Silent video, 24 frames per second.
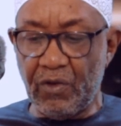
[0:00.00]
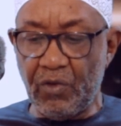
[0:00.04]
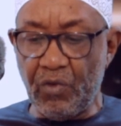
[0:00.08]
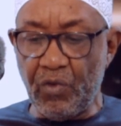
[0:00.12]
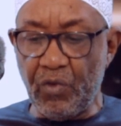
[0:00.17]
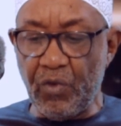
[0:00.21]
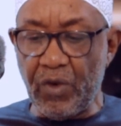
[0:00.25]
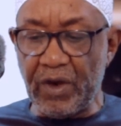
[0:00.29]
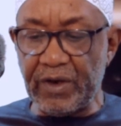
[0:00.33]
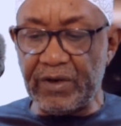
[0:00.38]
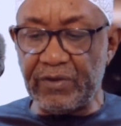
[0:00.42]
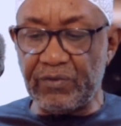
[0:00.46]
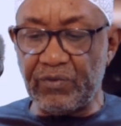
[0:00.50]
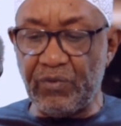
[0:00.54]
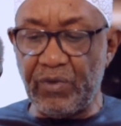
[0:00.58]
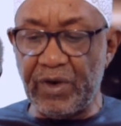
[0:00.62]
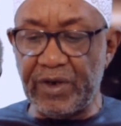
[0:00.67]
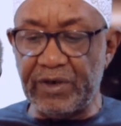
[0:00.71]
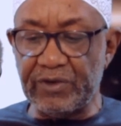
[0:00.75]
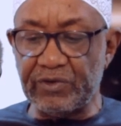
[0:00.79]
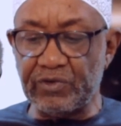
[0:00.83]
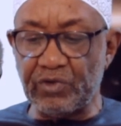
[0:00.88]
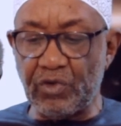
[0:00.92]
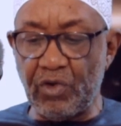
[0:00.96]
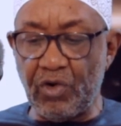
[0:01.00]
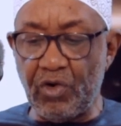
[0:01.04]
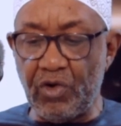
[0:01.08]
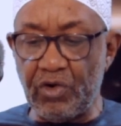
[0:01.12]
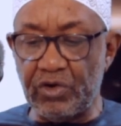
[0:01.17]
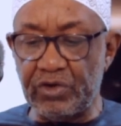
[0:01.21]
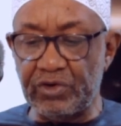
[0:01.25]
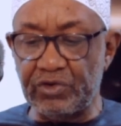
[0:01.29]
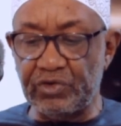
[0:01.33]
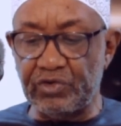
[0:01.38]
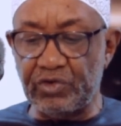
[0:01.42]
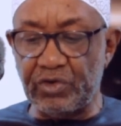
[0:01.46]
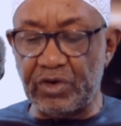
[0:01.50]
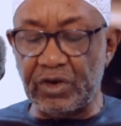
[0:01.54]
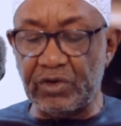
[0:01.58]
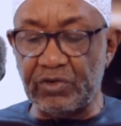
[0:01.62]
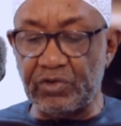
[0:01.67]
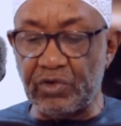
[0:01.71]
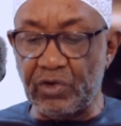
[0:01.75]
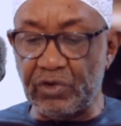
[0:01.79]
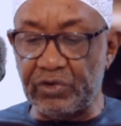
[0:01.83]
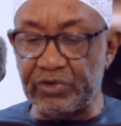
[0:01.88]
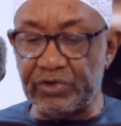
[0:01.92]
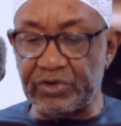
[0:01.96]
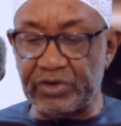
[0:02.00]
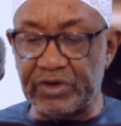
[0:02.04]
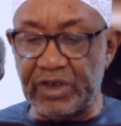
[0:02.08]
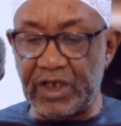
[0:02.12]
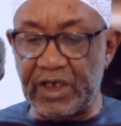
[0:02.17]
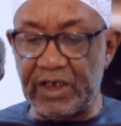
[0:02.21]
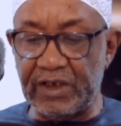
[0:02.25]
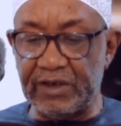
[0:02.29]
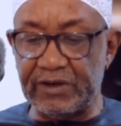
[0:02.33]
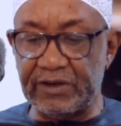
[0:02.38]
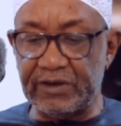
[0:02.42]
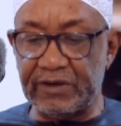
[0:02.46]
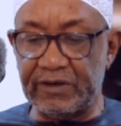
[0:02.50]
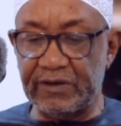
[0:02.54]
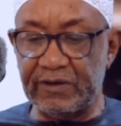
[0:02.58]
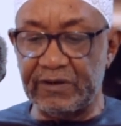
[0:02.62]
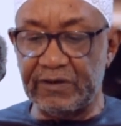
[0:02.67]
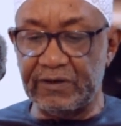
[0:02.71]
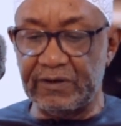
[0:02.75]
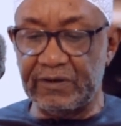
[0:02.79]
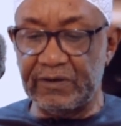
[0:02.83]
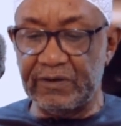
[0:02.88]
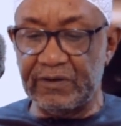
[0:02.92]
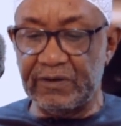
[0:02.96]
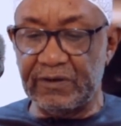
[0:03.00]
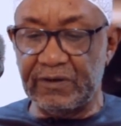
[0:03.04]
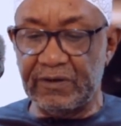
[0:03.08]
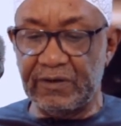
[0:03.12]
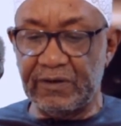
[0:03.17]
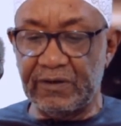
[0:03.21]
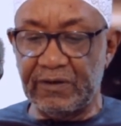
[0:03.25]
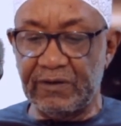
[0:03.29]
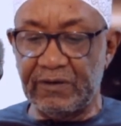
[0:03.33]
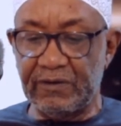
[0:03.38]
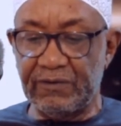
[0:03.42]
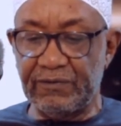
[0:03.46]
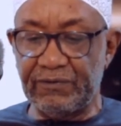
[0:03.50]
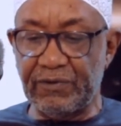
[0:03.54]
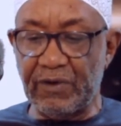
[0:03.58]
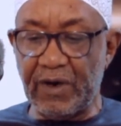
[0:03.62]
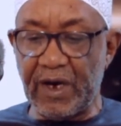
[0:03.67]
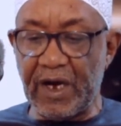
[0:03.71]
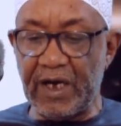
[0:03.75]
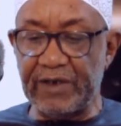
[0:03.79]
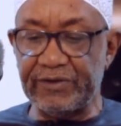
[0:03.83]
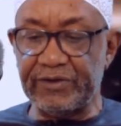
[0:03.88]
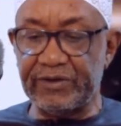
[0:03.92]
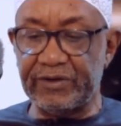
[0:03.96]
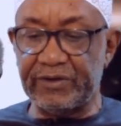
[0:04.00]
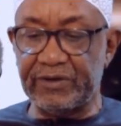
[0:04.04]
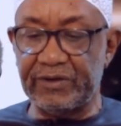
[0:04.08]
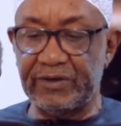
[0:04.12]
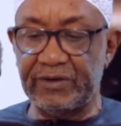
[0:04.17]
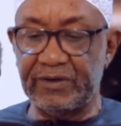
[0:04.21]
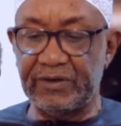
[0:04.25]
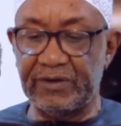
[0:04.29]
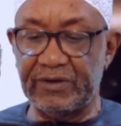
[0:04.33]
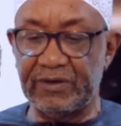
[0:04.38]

what went on during those days for us